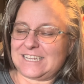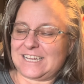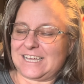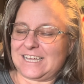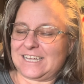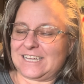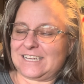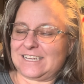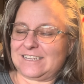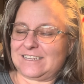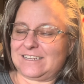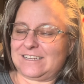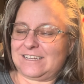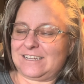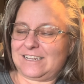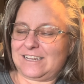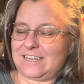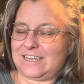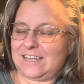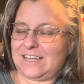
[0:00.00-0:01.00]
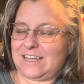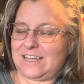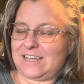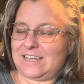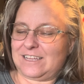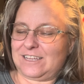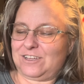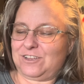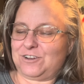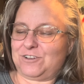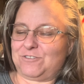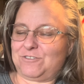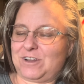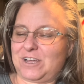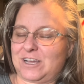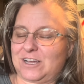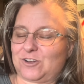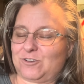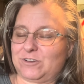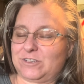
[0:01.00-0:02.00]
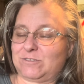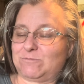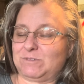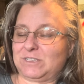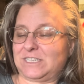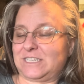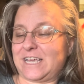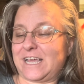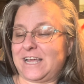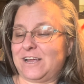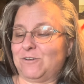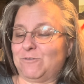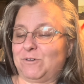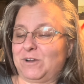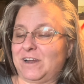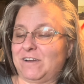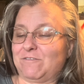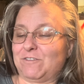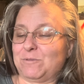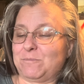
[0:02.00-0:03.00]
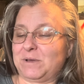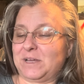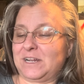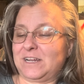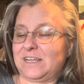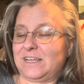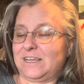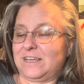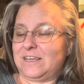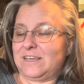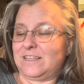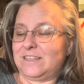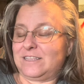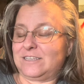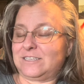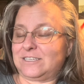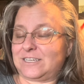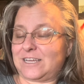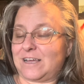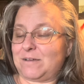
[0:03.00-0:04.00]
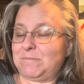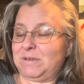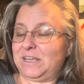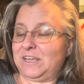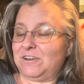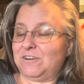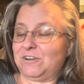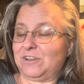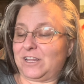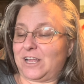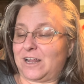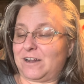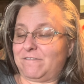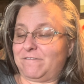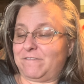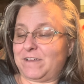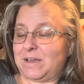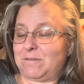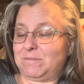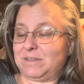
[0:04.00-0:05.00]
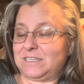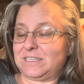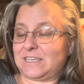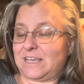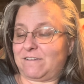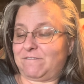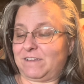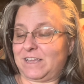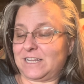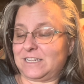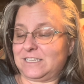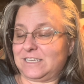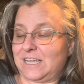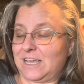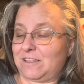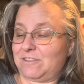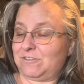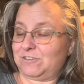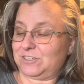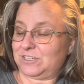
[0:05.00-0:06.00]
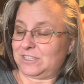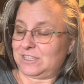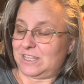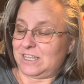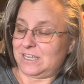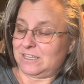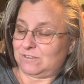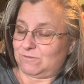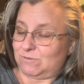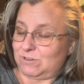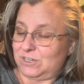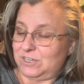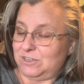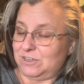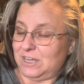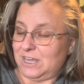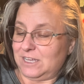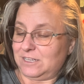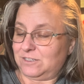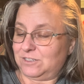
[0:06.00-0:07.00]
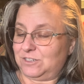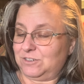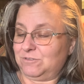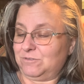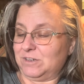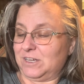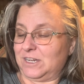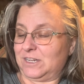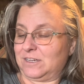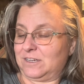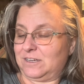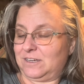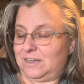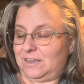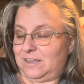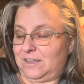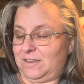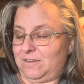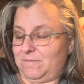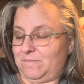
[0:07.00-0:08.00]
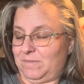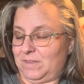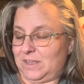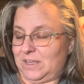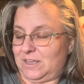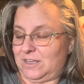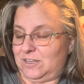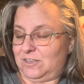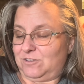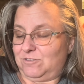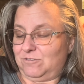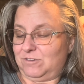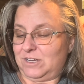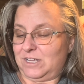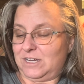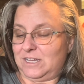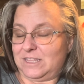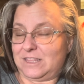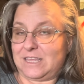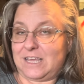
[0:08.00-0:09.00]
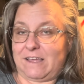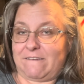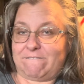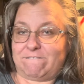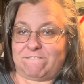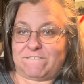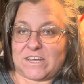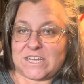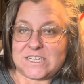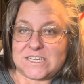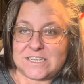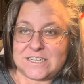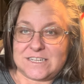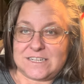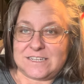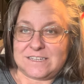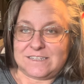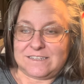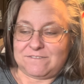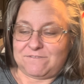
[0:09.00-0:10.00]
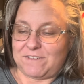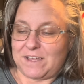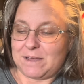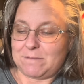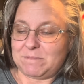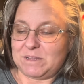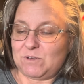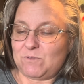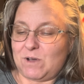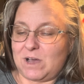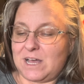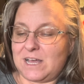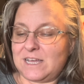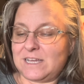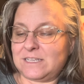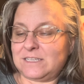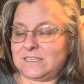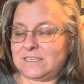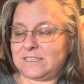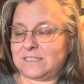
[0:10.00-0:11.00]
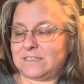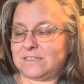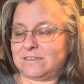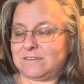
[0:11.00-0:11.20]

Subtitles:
Like, you know, not Christmas Day or whatever, but this time of year, a lot of families have get-togethers and things. What are you guys doing? Doing anything fun, family-wise?